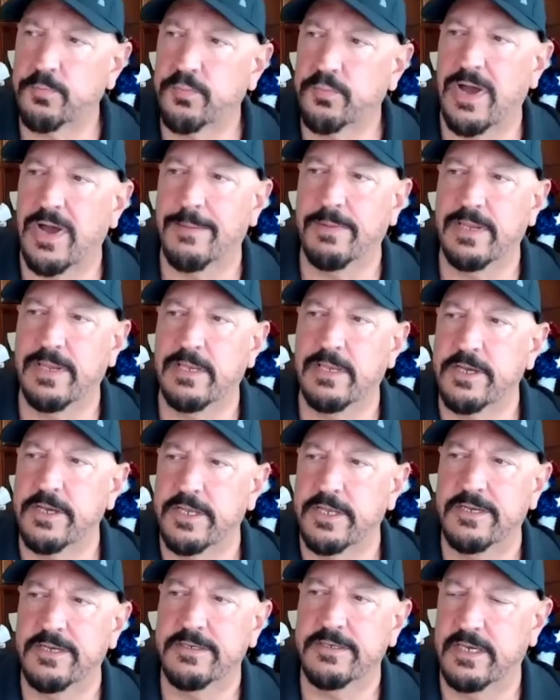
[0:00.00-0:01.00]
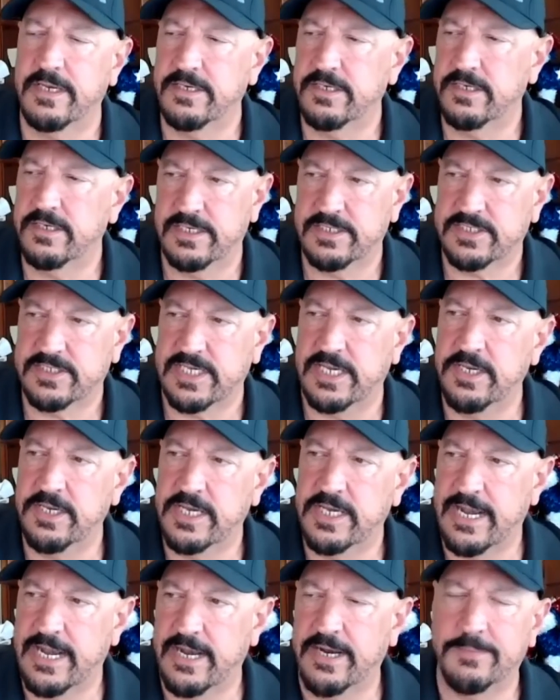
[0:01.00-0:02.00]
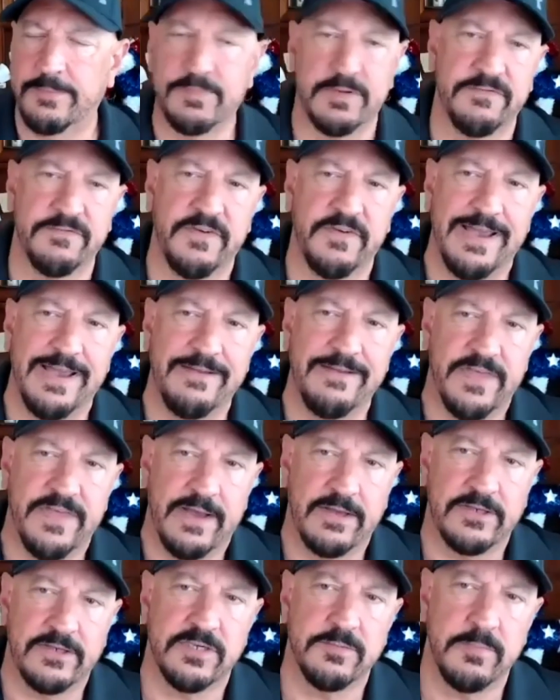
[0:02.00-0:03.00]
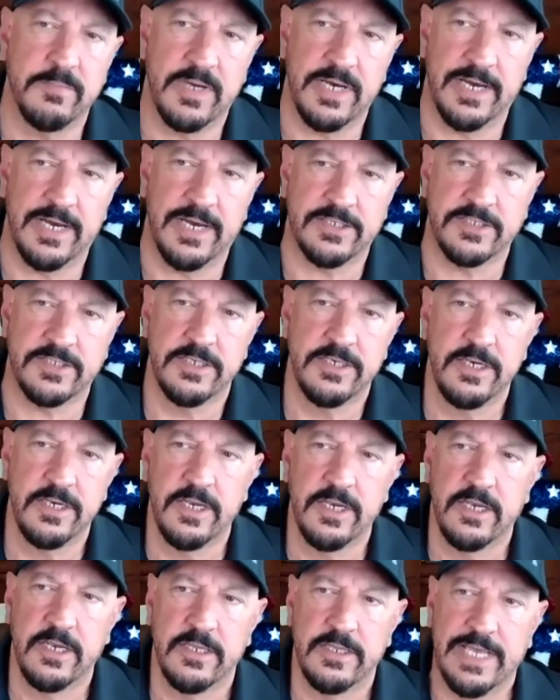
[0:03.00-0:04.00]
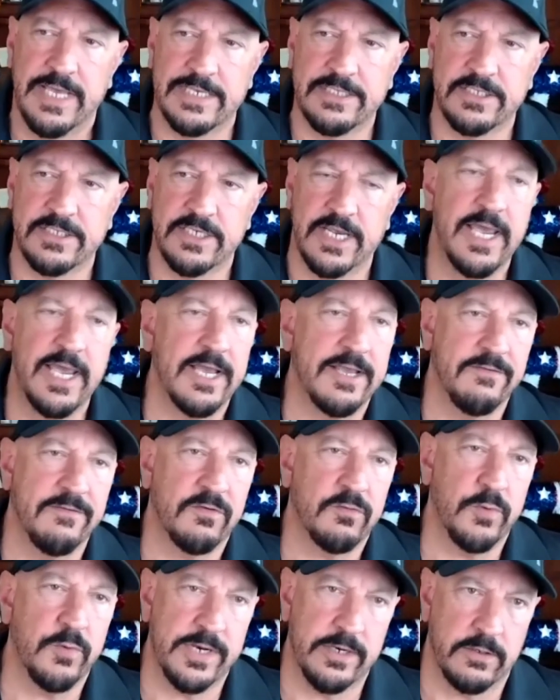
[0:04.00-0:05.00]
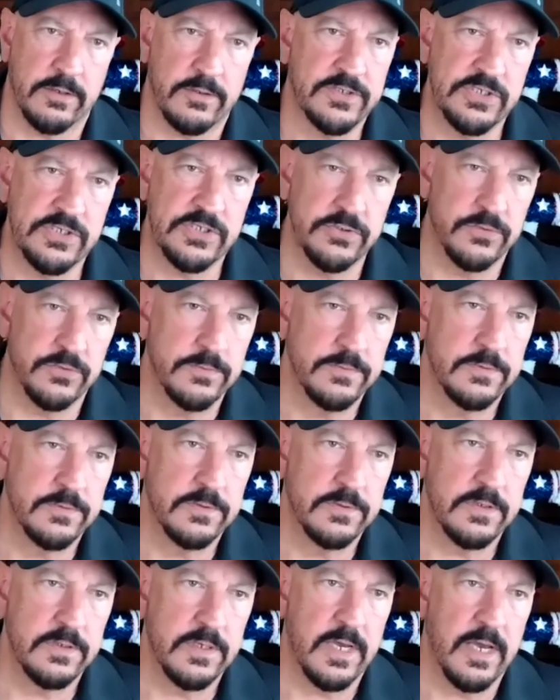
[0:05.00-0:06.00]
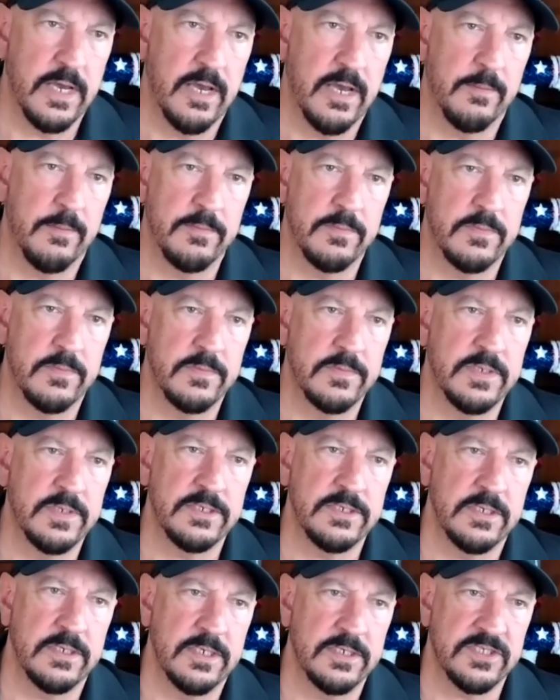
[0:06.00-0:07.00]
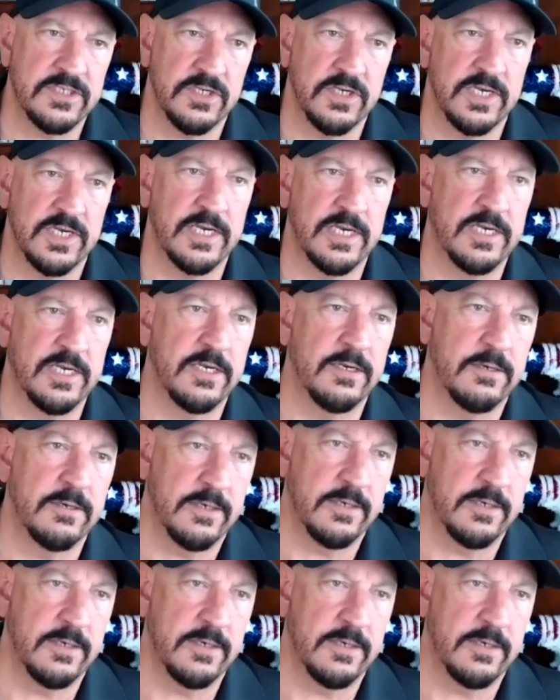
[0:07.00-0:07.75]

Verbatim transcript: probably looking at eh, let's say you got it up to five thousand bucks. That's a heck of a rental too. Um, yeah. This this one, you're